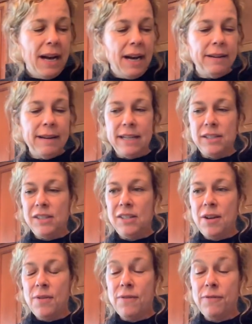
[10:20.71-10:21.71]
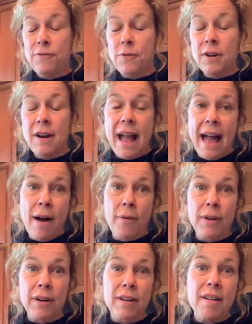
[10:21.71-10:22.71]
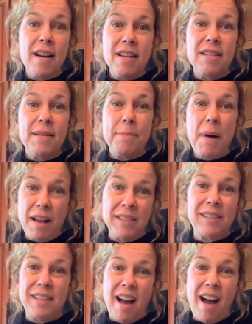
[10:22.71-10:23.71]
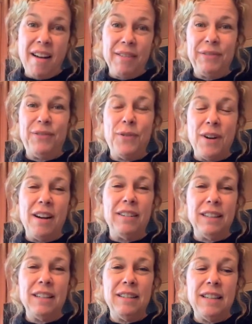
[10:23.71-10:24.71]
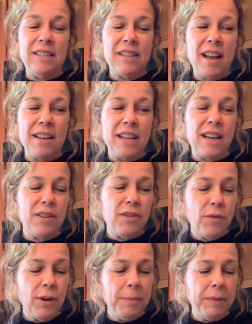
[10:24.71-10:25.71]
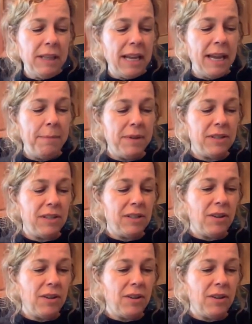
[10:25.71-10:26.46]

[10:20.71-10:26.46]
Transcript: All right, so for our pasta, for our little lasagna, normally Mrs.